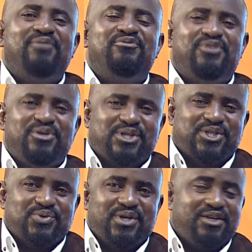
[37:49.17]
very
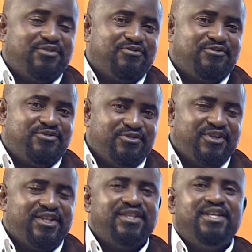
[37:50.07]
sure you've
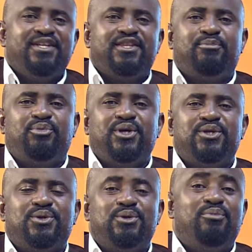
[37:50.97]
driven the point
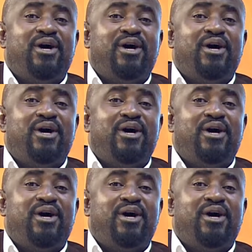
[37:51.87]
home.